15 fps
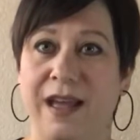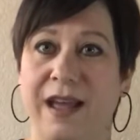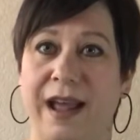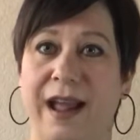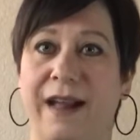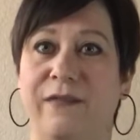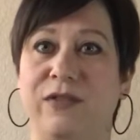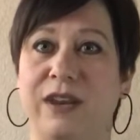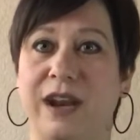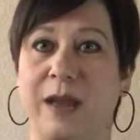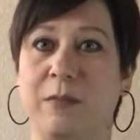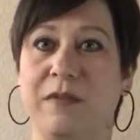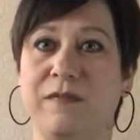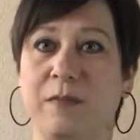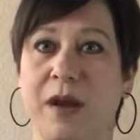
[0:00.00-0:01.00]
And the name
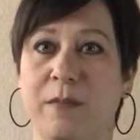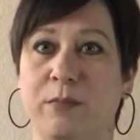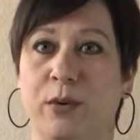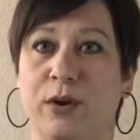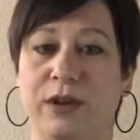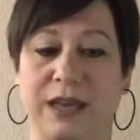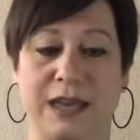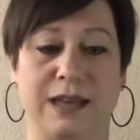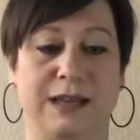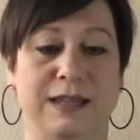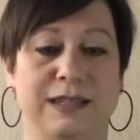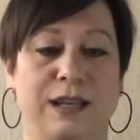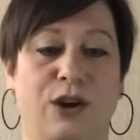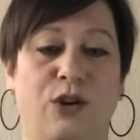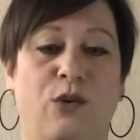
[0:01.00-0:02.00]
of my book
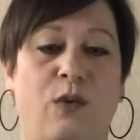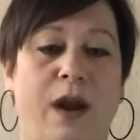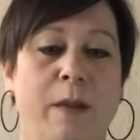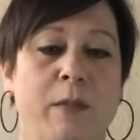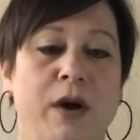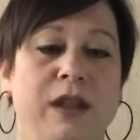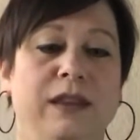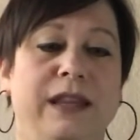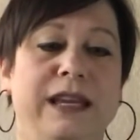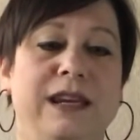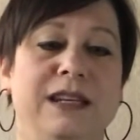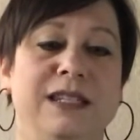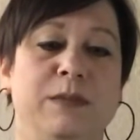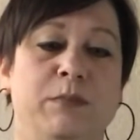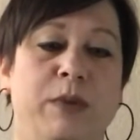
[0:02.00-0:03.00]
is Grandma
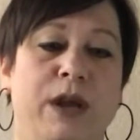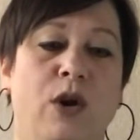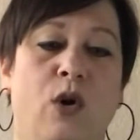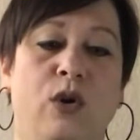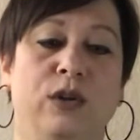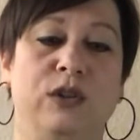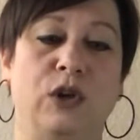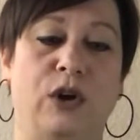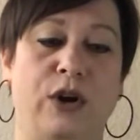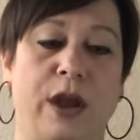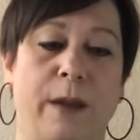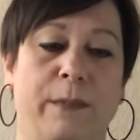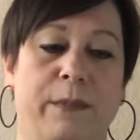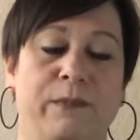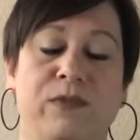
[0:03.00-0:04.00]
Lena's Big Old Turnip.
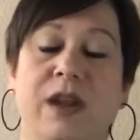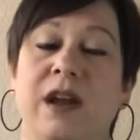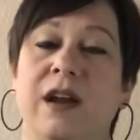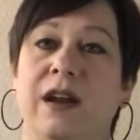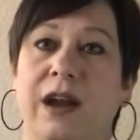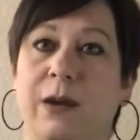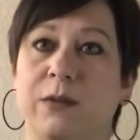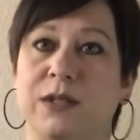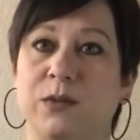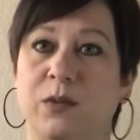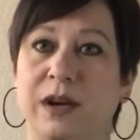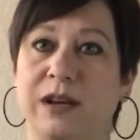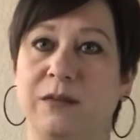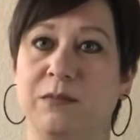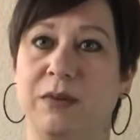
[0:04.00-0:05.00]
It was
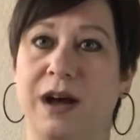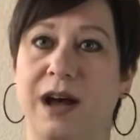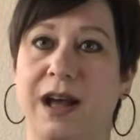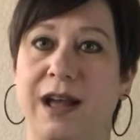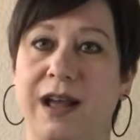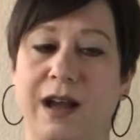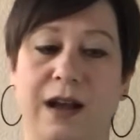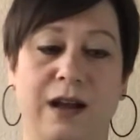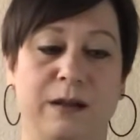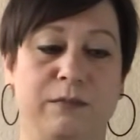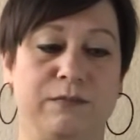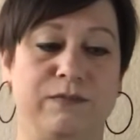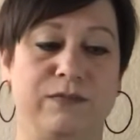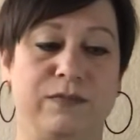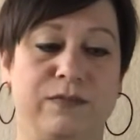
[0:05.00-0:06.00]
written by
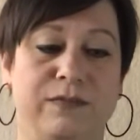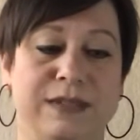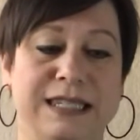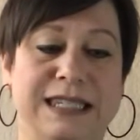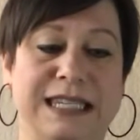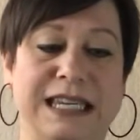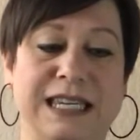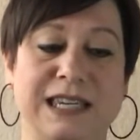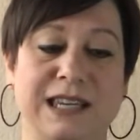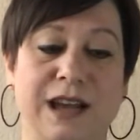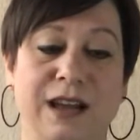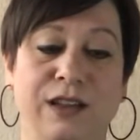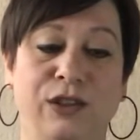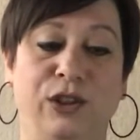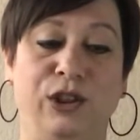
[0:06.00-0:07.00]
Denia,
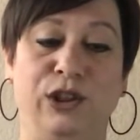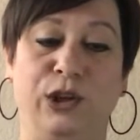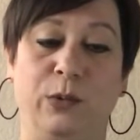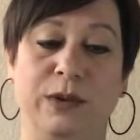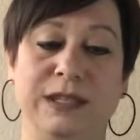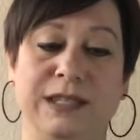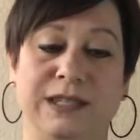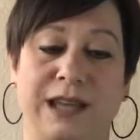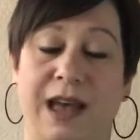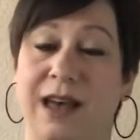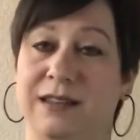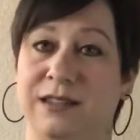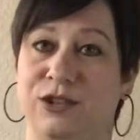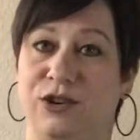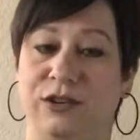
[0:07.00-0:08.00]

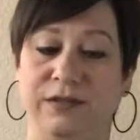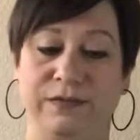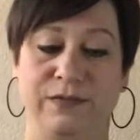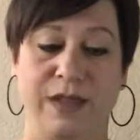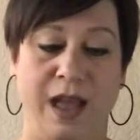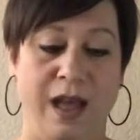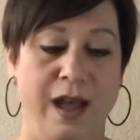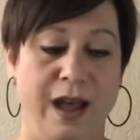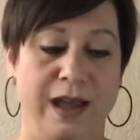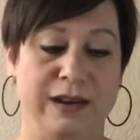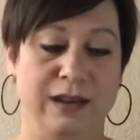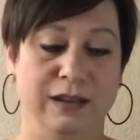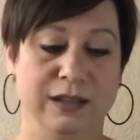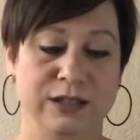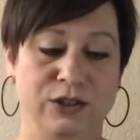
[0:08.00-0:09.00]
Hester, and
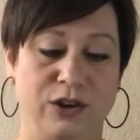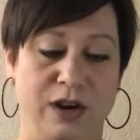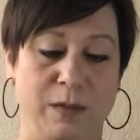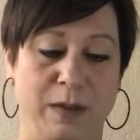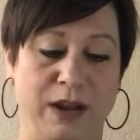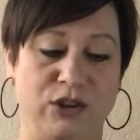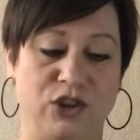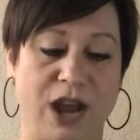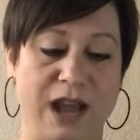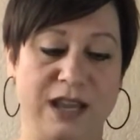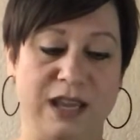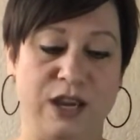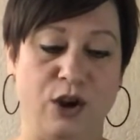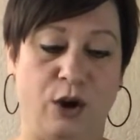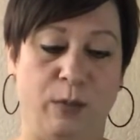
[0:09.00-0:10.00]
illustrated by
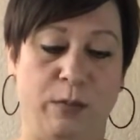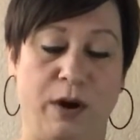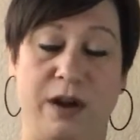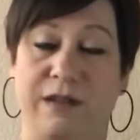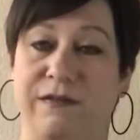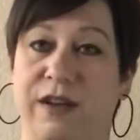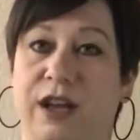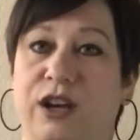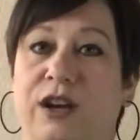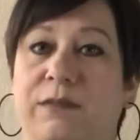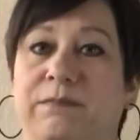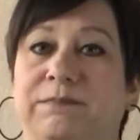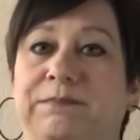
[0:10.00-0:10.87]
Jackie Urvanovic.